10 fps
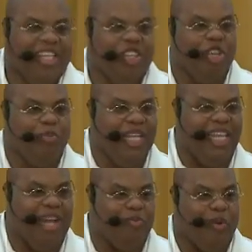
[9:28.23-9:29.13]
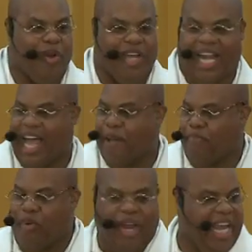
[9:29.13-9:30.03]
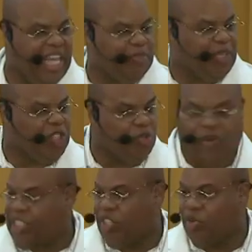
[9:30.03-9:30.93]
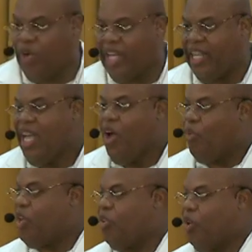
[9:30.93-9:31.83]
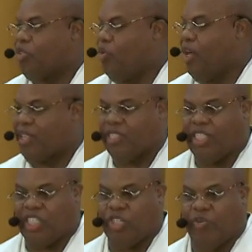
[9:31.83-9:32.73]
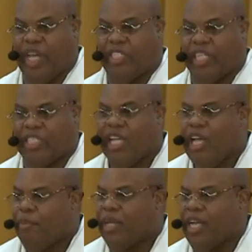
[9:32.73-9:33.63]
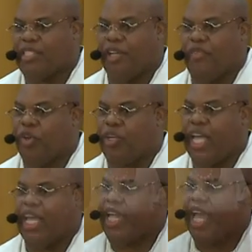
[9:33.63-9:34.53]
Do you believe that when we're in high praise, but you wrestle with it when you go through other situations? Because if you can't